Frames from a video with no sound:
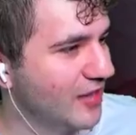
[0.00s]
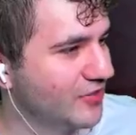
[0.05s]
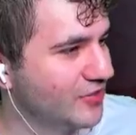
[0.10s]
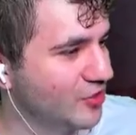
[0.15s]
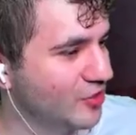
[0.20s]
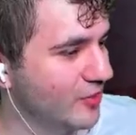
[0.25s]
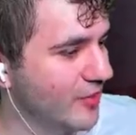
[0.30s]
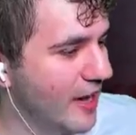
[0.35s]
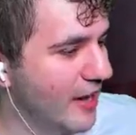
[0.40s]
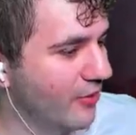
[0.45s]
2
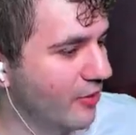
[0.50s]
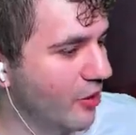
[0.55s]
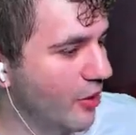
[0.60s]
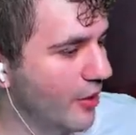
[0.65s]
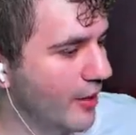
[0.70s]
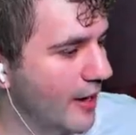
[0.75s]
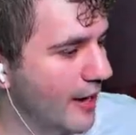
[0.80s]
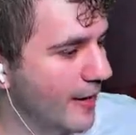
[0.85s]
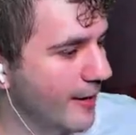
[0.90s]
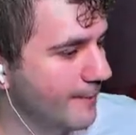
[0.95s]
now going
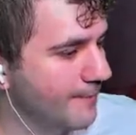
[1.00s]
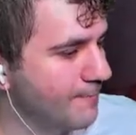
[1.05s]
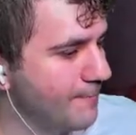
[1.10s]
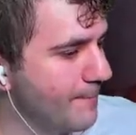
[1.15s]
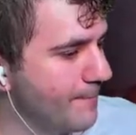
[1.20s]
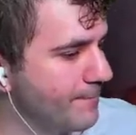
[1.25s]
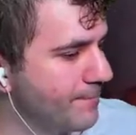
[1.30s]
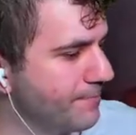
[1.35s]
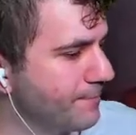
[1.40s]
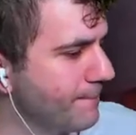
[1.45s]
on.
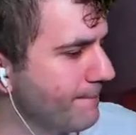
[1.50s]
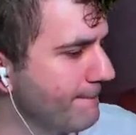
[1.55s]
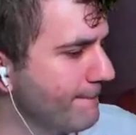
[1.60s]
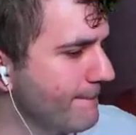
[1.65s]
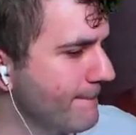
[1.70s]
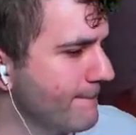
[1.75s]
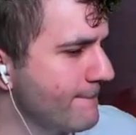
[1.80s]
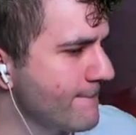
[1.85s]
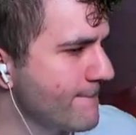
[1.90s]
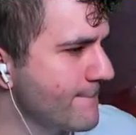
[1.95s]

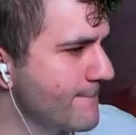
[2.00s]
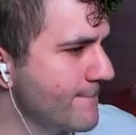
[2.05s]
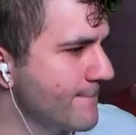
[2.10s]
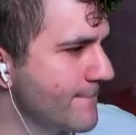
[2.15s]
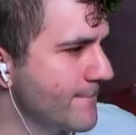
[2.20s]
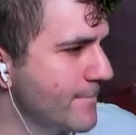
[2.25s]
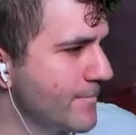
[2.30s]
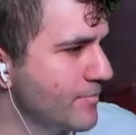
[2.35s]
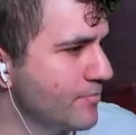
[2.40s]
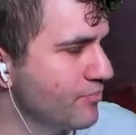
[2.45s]

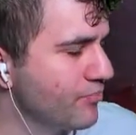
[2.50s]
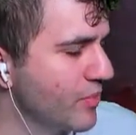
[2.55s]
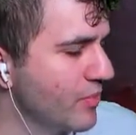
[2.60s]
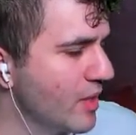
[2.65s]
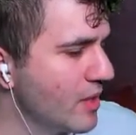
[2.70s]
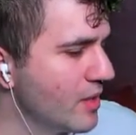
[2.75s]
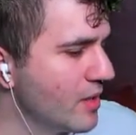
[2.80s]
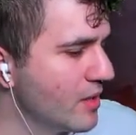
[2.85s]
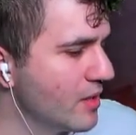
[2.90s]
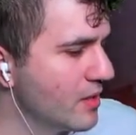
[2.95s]
I
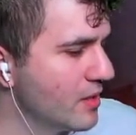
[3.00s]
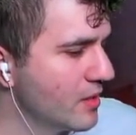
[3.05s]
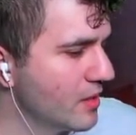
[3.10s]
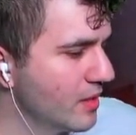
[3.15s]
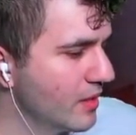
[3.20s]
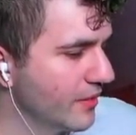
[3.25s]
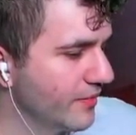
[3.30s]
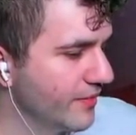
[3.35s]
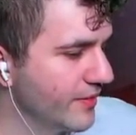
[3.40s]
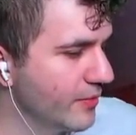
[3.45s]

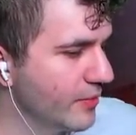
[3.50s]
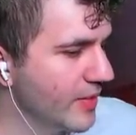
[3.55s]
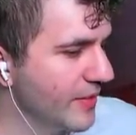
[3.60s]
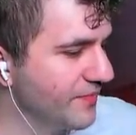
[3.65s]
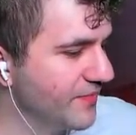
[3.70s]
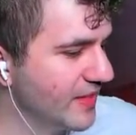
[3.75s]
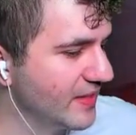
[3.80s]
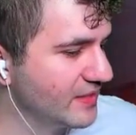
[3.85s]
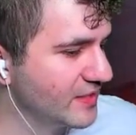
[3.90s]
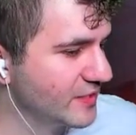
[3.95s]
think we got
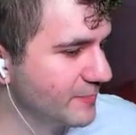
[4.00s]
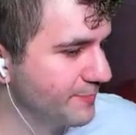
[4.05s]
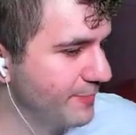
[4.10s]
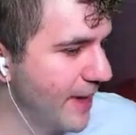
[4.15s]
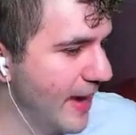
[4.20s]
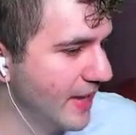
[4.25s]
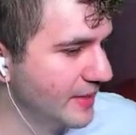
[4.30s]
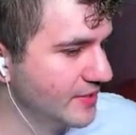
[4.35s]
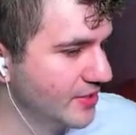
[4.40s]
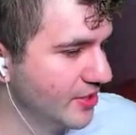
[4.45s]
the
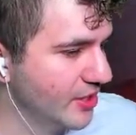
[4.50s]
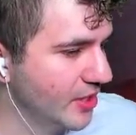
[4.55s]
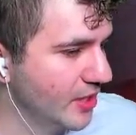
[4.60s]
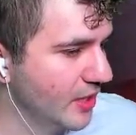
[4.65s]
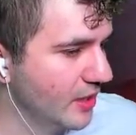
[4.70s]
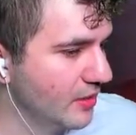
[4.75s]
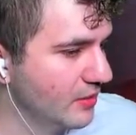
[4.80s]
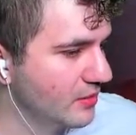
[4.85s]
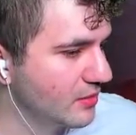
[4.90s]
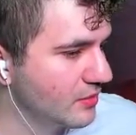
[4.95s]

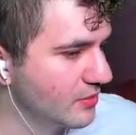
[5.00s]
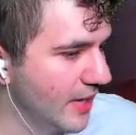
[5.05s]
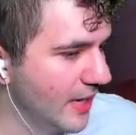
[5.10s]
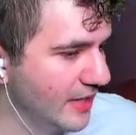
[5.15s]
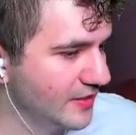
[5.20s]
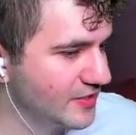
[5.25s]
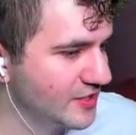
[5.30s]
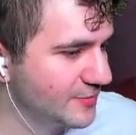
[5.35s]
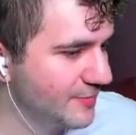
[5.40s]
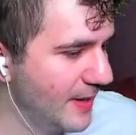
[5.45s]
Inspector. Got
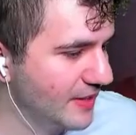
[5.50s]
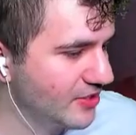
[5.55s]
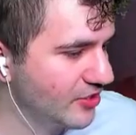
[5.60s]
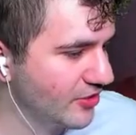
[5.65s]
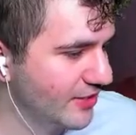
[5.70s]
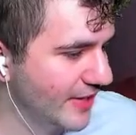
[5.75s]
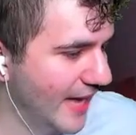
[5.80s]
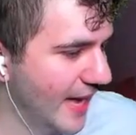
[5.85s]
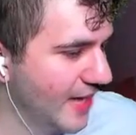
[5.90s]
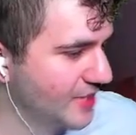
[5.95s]
Inspector
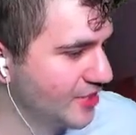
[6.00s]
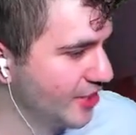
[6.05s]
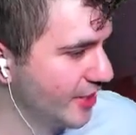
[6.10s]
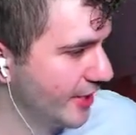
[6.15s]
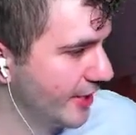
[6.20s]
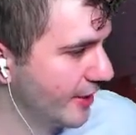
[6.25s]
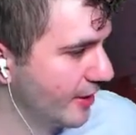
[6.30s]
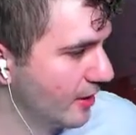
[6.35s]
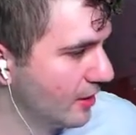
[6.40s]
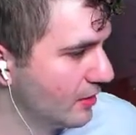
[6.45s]
Gadget
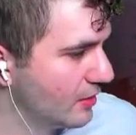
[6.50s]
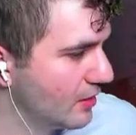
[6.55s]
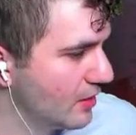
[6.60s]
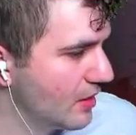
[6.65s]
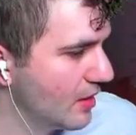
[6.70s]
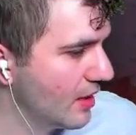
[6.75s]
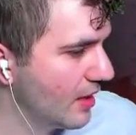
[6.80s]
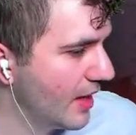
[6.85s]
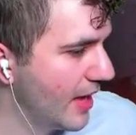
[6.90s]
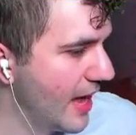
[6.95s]
here.
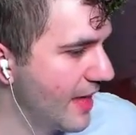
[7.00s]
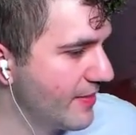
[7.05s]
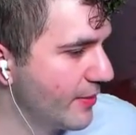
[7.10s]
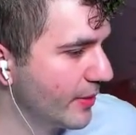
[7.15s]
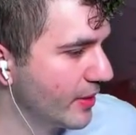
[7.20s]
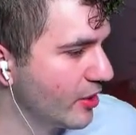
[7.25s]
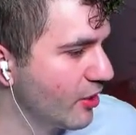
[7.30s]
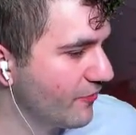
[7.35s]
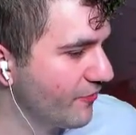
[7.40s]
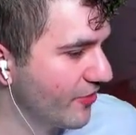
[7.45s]
And then we
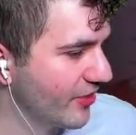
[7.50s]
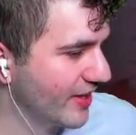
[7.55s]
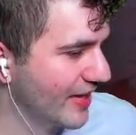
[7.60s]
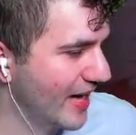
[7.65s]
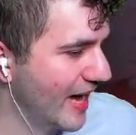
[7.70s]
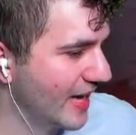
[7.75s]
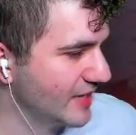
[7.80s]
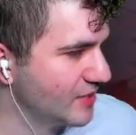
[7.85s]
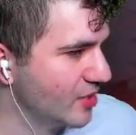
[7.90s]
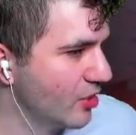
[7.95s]
can go for the
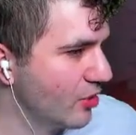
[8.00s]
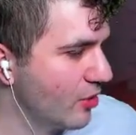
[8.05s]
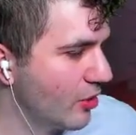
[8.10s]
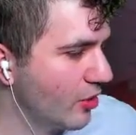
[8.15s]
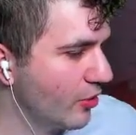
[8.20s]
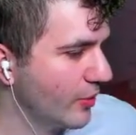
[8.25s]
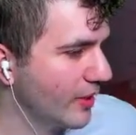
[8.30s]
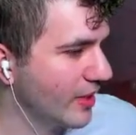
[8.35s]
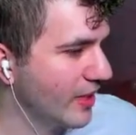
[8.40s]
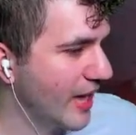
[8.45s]
Kaito, or
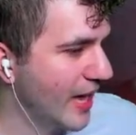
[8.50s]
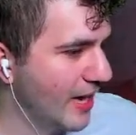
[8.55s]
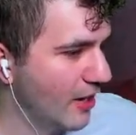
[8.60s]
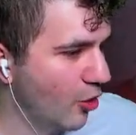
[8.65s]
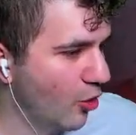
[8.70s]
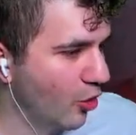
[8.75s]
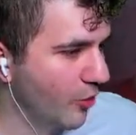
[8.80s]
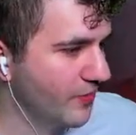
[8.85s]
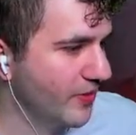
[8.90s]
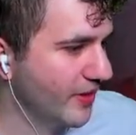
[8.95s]
we can kind of
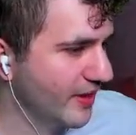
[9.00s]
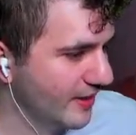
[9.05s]
hold the